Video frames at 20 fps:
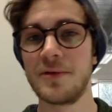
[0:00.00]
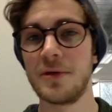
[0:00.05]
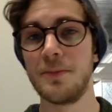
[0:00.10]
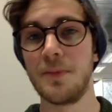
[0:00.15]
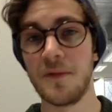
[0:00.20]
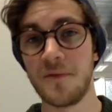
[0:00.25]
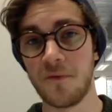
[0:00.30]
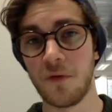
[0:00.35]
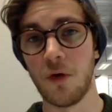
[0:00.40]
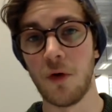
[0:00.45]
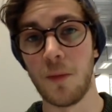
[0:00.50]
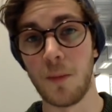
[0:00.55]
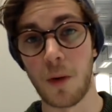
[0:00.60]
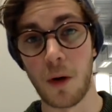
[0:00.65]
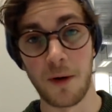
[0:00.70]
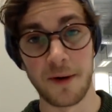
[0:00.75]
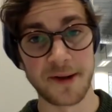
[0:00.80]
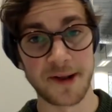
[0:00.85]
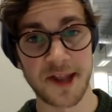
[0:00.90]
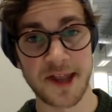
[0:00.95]
perform
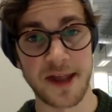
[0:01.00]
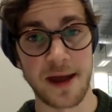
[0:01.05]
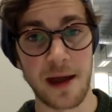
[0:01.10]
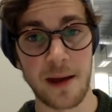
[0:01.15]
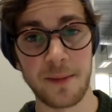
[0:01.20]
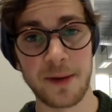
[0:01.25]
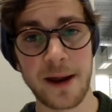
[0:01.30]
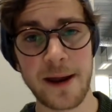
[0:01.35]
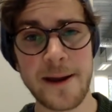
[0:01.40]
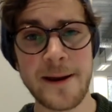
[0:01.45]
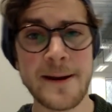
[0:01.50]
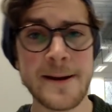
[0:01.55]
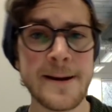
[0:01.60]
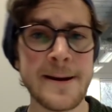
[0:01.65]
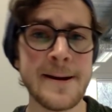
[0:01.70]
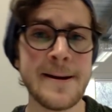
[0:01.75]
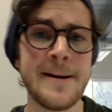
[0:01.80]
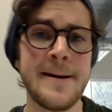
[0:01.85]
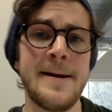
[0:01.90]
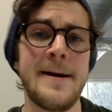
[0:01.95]
on exam day
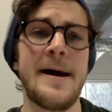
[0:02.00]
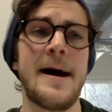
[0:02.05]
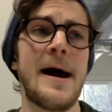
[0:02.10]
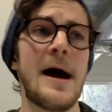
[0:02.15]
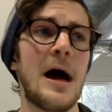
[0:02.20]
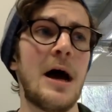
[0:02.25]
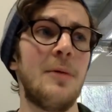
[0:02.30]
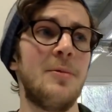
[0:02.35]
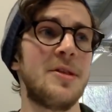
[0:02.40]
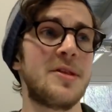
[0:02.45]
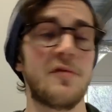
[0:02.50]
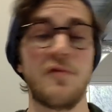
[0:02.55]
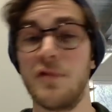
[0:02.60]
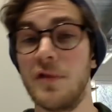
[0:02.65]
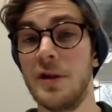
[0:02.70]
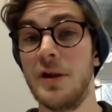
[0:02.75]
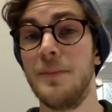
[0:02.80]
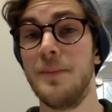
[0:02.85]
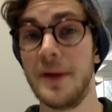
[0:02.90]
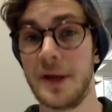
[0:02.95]
is a
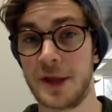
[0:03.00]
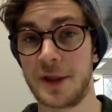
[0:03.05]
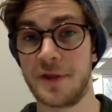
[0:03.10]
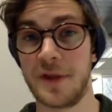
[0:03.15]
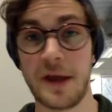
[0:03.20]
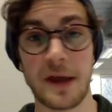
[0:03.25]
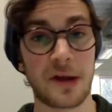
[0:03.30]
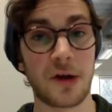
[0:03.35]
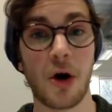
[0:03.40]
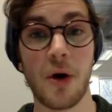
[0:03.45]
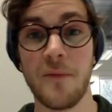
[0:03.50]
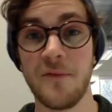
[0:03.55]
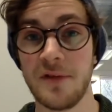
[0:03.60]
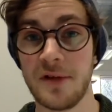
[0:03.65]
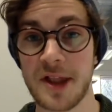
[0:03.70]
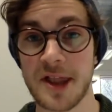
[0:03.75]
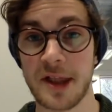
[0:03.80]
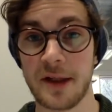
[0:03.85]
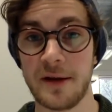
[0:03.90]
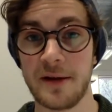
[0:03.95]
really big thing,
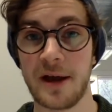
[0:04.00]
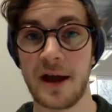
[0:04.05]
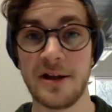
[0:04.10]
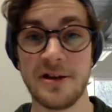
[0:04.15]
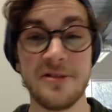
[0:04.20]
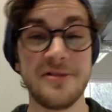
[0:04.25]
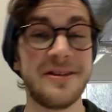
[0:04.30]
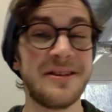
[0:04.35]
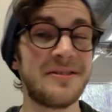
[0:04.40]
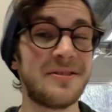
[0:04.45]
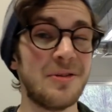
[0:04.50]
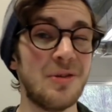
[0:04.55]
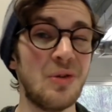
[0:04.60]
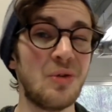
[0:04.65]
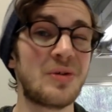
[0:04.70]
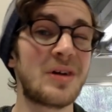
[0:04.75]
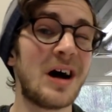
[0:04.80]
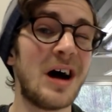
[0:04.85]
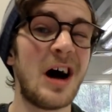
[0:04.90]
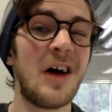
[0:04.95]
obviously, and you need to
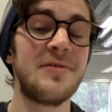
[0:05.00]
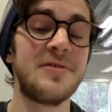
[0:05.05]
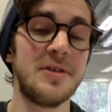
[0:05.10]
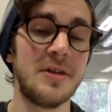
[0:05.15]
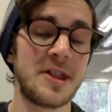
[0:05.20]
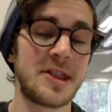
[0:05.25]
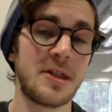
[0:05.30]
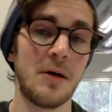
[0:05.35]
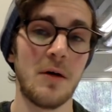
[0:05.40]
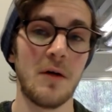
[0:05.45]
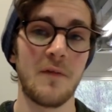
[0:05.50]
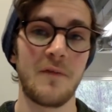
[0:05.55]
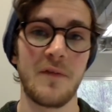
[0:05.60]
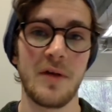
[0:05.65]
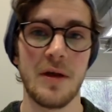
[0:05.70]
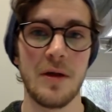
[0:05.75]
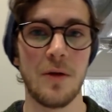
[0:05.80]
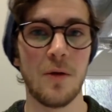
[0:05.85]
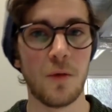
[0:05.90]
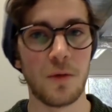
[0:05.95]
look after yourself
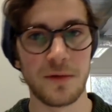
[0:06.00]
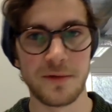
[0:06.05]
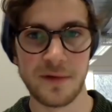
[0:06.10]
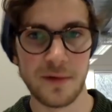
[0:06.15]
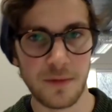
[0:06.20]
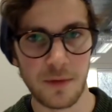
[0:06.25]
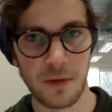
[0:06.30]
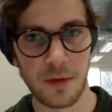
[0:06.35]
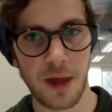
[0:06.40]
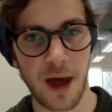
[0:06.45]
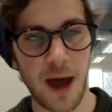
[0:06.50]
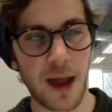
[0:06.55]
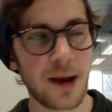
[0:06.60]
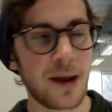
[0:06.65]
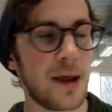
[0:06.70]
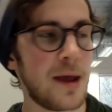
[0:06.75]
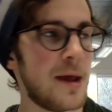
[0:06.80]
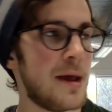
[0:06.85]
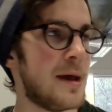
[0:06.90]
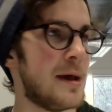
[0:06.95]
in order to do that.
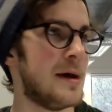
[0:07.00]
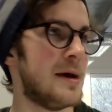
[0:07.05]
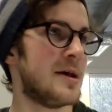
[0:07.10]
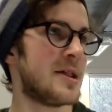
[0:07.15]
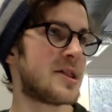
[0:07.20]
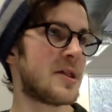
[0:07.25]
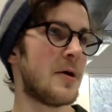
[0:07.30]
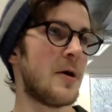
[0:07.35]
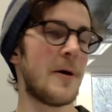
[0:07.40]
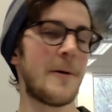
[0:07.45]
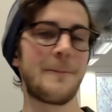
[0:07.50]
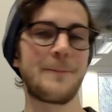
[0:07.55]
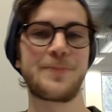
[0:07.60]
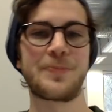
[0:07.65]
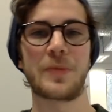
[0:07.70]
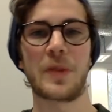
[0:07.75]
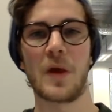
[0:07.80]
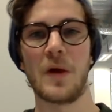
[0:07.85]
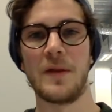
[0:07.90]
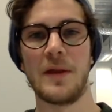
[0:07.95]
So
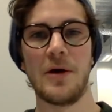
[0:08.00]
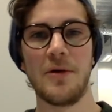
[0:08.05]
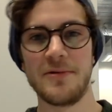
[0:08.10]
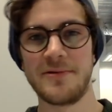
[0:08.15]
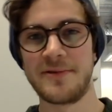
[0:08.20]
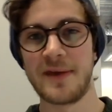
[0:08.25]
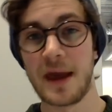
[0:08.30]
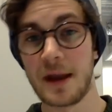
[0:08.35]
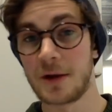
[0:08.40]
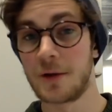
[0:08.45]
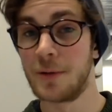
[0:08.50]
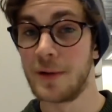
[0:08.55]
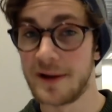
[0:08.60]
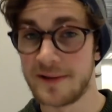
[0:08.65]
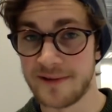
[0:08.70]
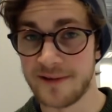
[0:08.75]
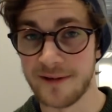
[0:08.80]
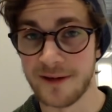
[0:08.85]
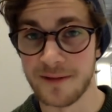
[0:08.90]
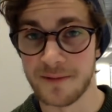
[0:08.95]
that were 10
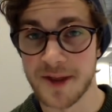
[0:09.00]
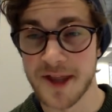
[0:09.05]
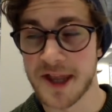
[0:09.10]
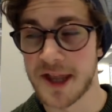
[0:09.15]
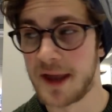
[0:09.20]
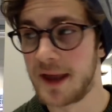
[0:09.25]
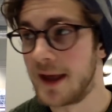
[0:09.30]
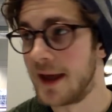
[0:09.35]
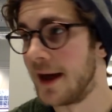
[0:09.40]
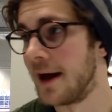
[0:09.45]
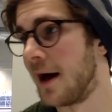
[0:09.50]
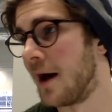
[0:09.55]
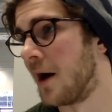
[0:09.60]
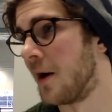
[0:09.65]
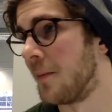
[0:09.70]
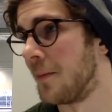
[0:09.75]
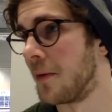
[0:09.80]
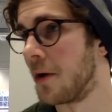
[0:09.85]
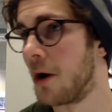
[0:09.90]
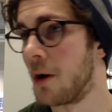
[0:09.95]
quick tips.
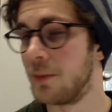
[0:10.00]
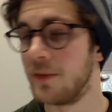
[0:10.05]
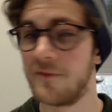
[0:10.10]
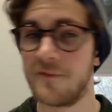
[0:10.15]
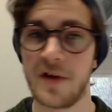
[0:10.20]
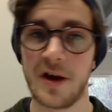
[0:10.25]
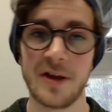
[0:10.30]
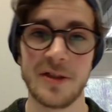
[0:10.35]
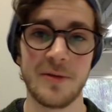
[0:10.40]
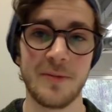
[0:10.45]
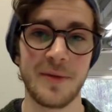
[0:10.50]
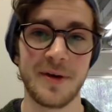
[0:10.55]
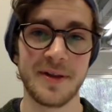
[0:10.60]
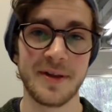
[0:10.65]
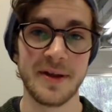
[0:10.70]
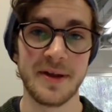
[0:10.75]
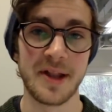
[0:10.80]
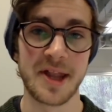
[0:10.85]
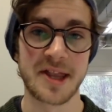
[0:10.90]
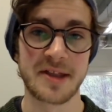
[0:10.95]
I hope you found them
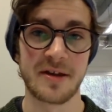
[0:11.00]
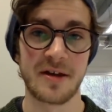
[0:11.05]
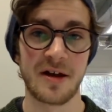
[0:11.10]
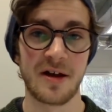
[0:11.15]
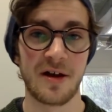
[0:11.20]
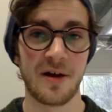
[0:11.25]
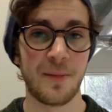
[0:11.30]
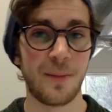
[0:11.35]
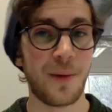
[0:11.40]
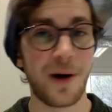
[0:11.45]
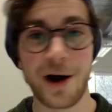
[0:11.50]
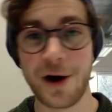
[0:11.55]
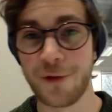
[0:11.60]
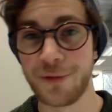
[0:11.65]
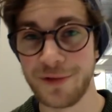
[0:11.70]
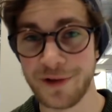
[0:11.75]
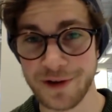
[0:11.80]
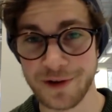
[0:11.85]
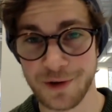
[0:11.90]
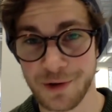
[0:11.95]
at least
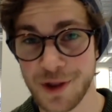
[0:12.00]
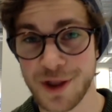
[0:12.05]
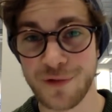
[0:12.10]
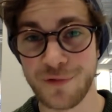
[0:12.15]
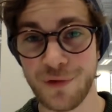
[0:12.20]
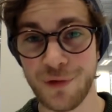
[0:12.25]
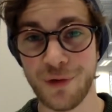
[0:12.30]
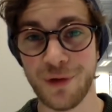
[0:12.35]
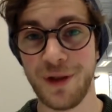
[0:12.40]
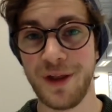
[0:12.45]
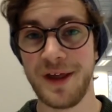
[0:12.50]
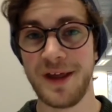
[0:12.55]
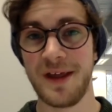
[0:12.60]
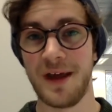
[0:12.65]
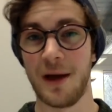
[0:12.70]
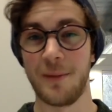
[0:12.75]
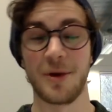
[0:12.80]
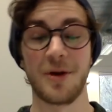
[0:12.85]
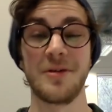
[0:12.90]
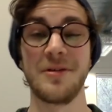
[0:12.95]
mildly useful.
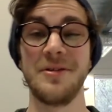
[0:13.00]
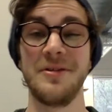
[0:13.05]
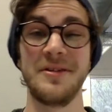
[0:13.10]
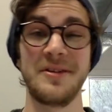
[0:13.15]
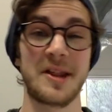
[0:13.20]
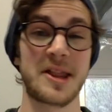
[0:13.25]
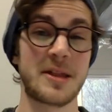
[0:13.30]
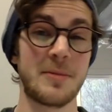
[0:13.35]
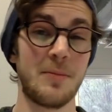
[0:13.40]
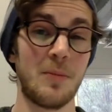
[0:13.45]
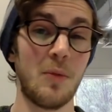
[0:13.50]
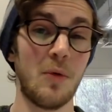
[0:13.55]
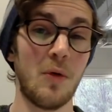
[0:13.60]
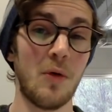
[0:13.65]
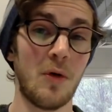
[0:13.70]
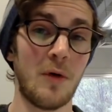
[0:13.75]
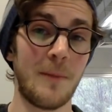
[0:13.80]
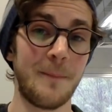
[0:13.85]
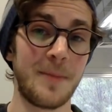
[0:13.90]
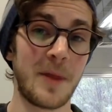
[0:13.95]
I'm going to link some
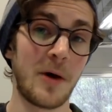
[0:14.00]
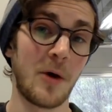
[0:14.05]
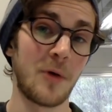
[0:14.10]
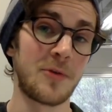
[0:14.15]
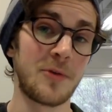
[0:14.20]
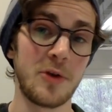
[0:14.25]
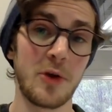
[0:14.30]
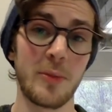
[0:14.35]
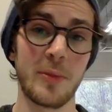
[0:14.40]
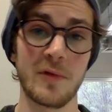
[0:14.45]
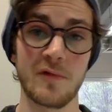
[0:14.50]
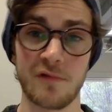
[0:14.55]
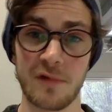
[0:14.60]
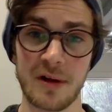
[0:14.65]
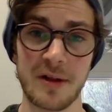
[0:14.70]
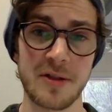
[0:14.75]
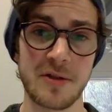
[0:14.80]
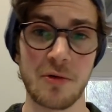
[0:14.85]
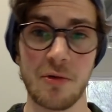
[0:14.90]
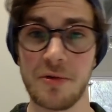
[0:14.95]
more health and human
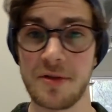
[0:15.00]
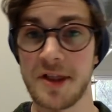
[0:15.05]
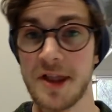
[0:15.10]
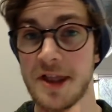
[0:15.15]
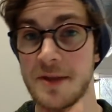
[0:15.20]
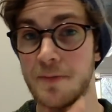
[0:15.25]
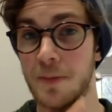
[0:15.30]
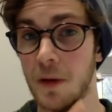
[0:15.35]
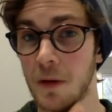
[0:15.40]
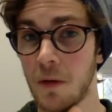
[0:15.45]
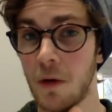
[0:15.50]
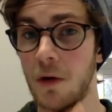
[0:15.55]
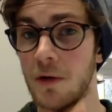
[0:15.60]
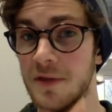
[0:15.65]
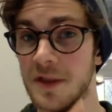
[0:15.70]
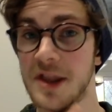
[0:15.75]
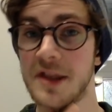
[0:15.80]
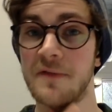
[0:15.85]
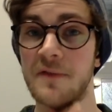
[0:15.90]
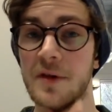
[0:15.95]
resources below
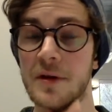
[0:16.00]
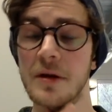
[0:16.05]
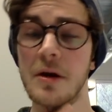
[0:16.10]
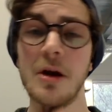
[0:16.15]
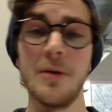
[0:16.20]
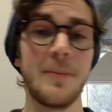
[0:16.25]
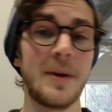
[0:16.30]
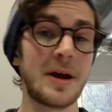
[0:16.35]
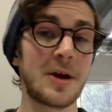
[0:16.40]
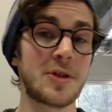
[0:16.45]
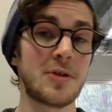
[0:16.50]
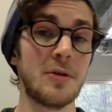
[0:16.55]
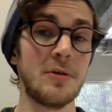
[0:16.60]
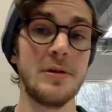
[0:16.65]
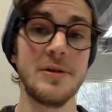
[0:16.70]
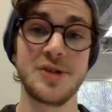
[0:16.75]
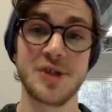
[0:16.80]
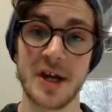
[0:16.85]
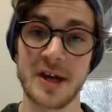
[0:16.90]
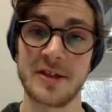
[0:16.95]
this video. Make sure
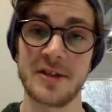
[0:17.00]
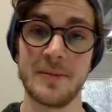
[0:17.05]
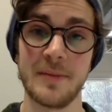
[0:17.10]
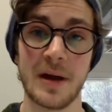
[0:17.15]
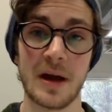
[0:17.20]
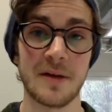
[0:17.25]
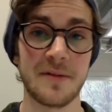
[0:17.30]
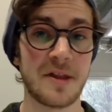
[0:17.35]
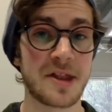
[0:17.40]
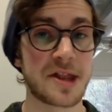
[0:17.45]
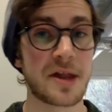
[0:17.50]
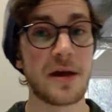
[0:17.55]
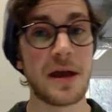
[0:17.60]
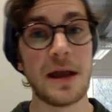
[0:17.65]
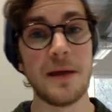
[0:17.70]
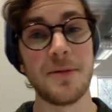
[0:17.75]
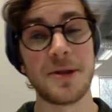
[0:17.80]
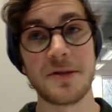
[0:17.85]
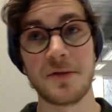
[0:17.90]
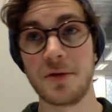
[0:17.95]
you check them out. There's
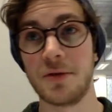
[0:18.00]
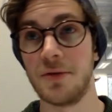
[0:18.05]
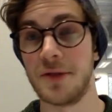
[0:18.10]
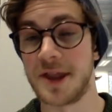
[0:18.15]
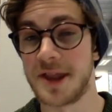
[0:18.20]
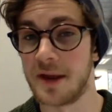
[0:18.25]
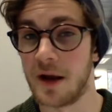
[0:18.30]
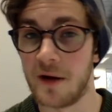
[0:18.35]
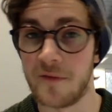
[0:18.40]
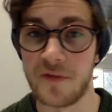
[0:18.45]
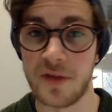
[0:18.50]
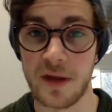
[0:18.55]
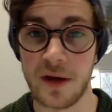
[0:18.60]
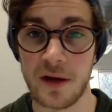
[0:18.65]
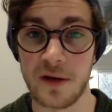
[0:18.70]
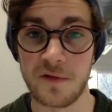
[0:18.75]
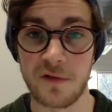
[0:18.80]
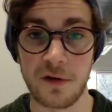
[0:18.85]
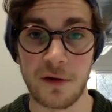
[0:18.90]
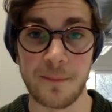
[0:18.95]
heaps of good stuff
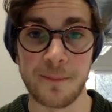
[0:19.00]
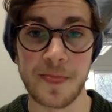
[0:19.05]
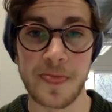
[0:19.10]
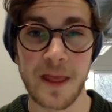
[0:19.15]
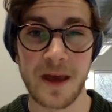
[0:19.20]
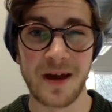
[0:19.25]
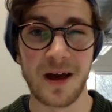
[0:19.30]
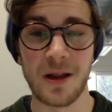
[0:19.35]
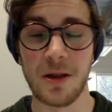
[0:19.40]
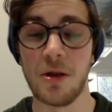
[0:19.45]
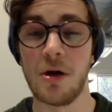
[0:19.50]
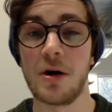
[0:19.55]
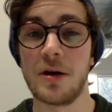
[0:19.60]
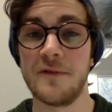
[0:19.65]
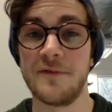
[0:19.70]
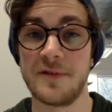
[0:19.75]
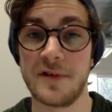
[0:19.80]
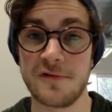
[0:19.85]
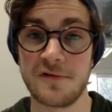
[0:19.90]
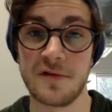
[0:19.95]
there from a
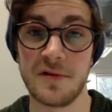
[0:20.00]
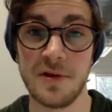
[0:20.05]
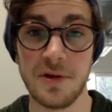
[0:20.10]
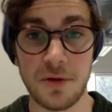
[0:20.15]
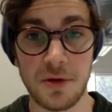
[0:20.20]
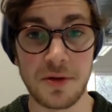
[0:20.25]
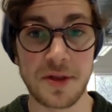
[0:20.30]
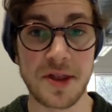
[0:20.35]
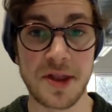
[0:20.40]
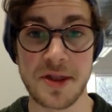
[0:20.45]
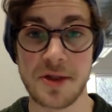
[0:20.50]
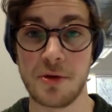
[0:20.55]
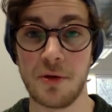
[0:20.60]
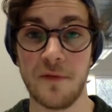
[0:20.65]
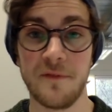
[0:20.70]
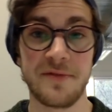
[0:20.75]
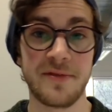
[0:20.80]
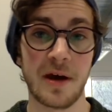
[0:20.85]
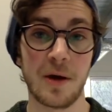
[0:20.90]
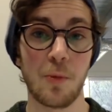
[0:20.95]
lot of different users who
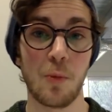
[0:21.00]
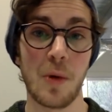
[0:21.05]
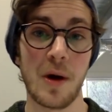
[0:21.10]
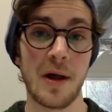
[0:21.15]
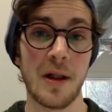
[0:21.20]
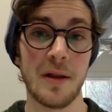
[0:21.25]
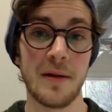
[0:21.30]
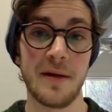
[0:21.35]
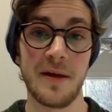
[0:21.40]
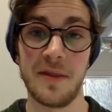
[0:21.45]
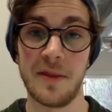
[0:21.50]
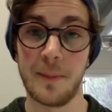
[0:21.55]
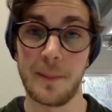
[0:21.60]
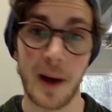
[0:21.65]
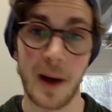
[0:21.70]
have done well in the